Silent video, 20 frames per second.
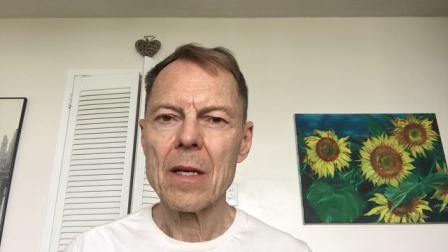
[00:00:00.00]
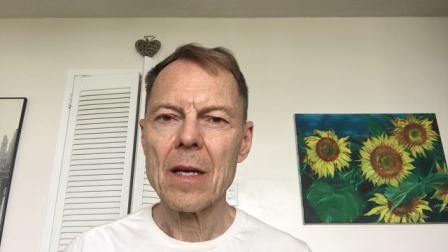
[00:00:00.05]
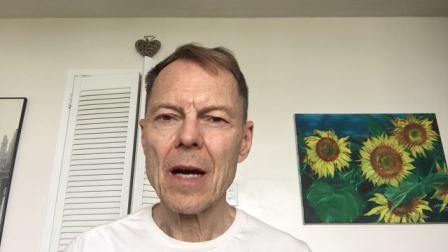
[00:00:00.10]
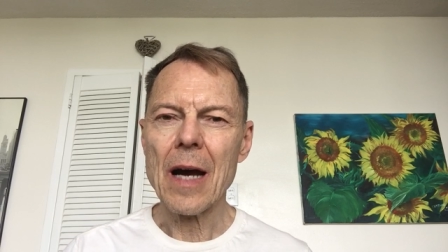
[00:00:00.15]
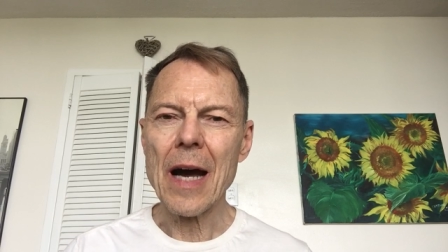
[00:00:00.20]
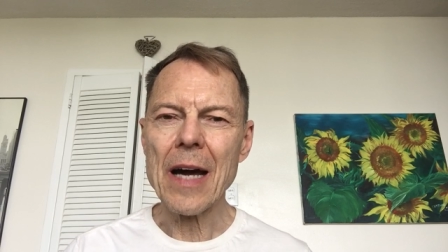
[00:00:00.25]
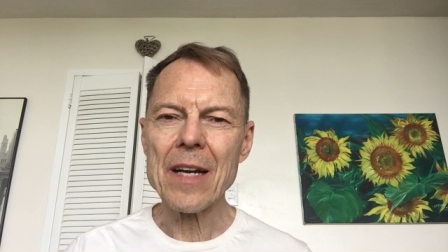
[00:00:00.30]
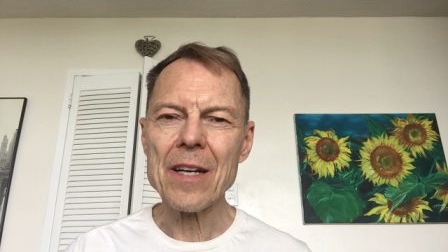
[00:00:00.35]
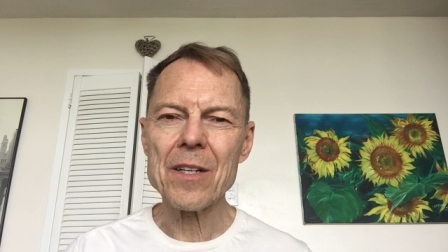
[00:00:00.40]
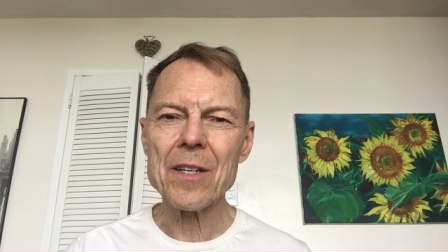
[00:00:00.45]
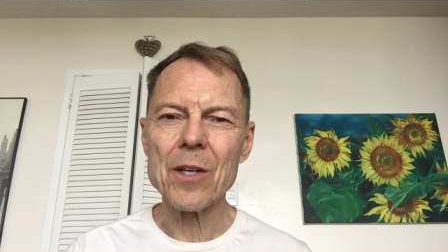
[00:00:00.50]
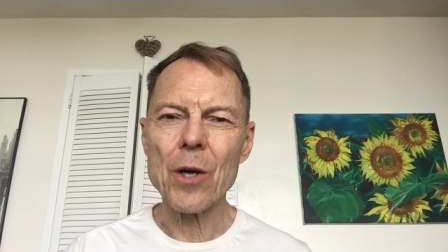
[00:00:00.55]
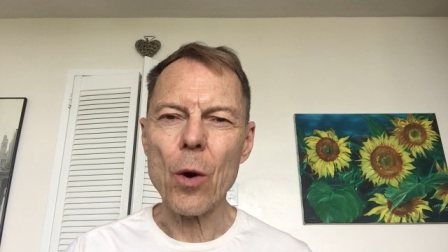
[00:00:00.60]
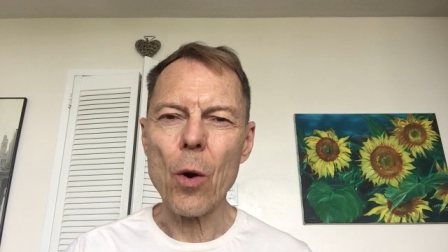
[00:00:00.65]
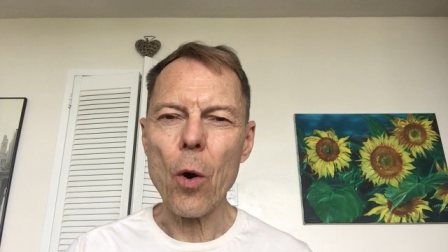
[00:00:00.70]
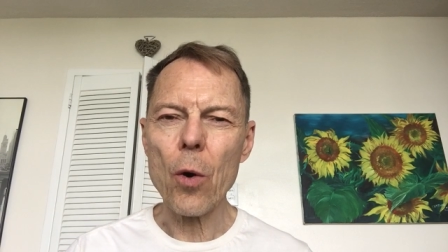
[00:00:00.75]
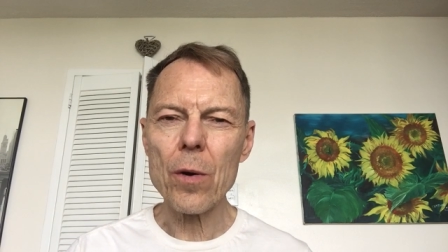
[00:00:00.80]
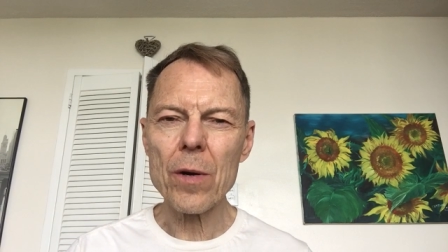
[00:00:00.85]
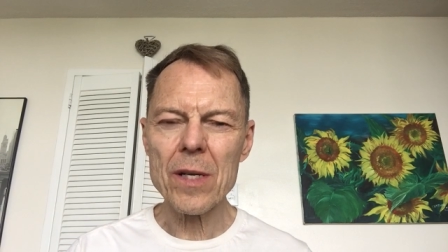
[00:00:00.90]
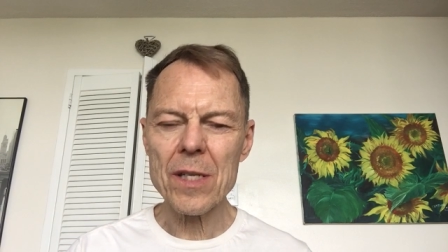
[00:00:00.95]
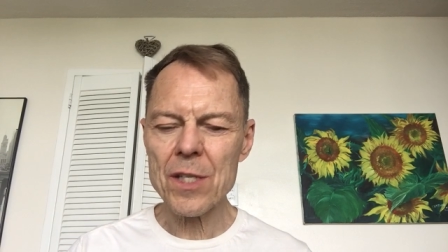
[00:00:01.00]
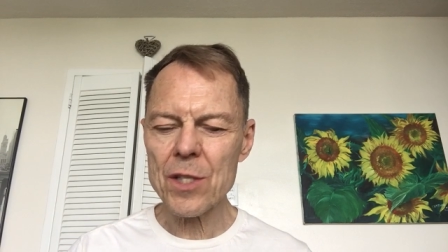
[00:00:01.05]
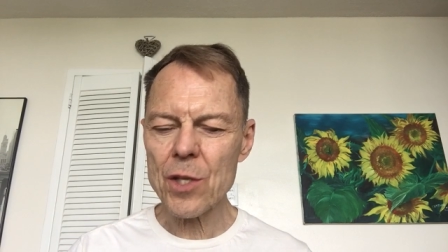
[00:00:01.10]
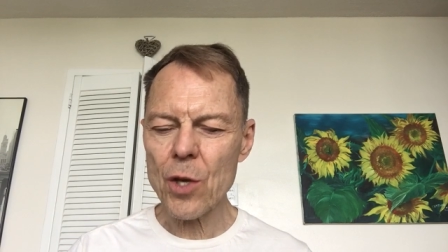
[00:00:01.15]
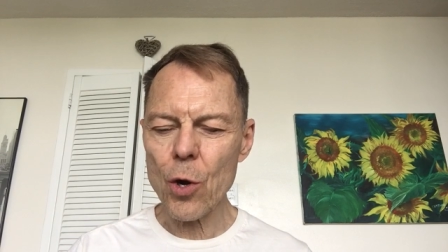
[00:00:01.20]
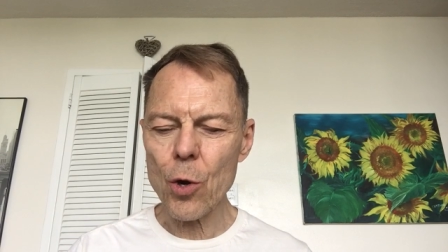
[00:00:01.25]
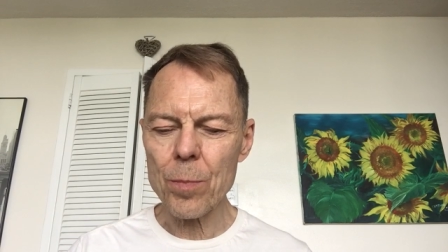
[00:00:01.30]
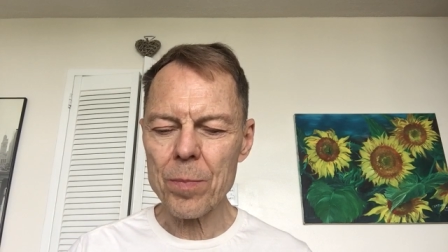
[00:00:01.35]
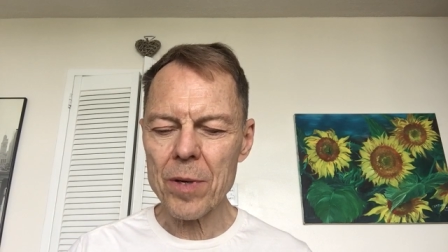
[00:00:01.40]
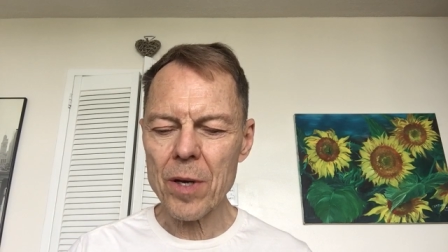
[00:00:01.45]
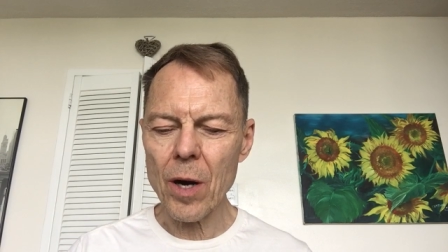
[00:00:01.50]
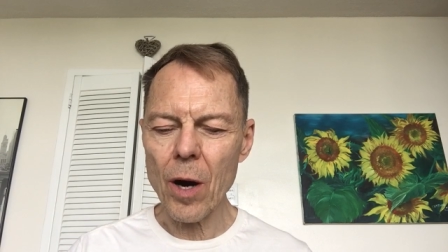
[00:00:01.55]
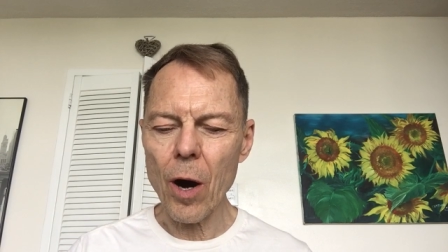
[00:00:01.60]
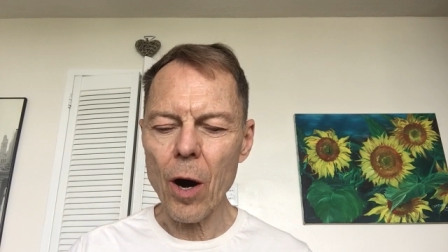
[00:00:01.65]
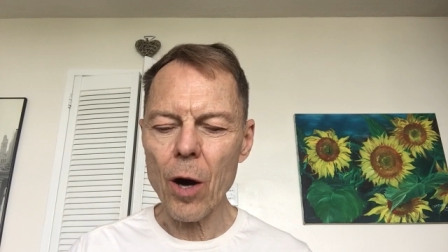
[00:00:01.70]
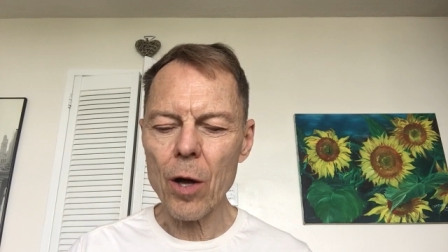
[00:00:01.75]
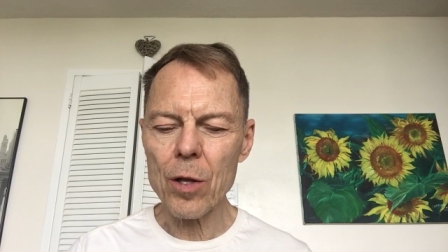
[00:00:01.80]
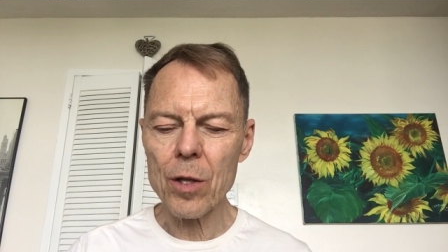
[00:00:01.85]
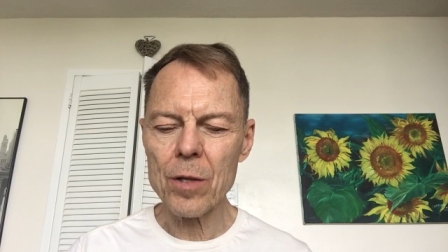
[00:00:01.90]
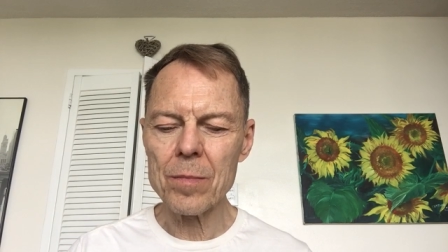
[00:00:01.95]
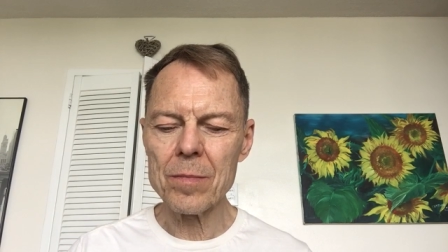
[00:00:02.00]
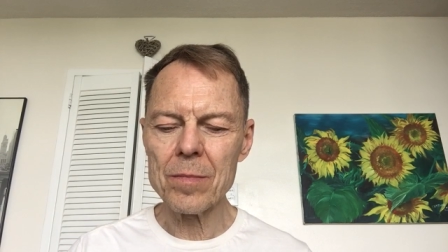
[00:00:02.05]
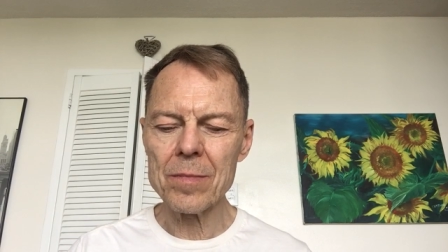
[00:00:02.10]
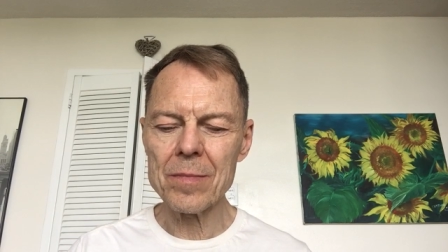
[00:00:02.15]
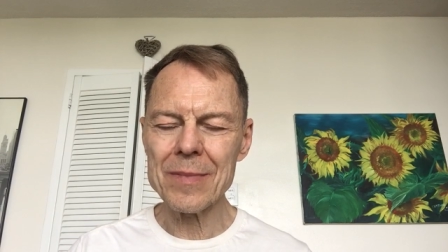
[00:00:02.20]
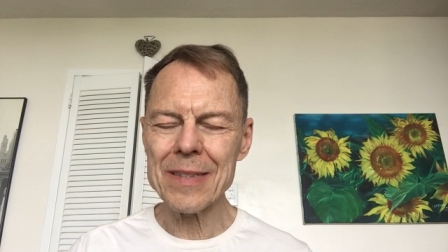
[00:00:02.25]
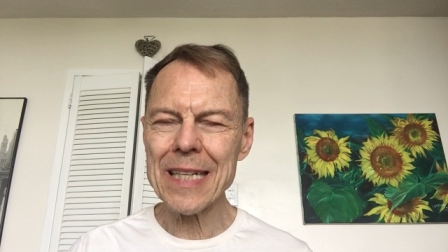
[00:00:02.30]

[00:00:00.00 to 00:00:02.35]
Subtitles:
I don't know, horoscope column